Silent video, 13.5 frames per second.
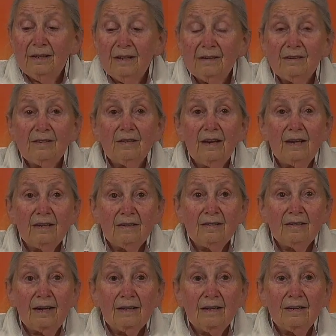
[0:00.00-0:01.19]
It's
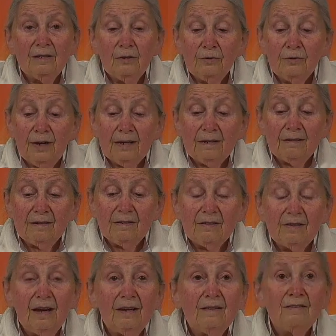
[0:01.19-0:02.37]
exactly correct to
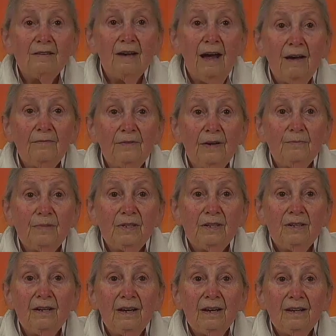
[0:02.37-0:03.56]
say it's half
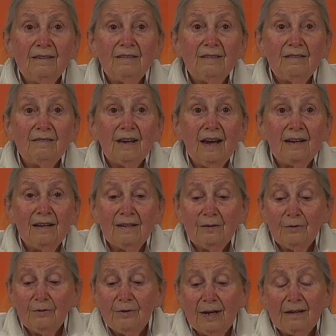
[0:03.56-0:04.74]
empty. It's exactly
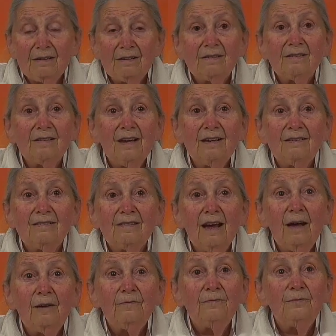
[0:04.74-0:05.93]
correct to say it's
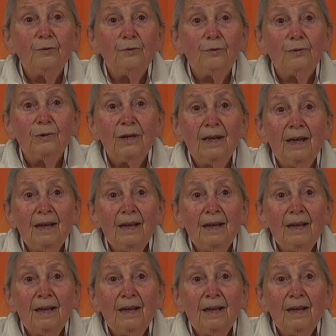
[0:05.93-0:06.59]
half full.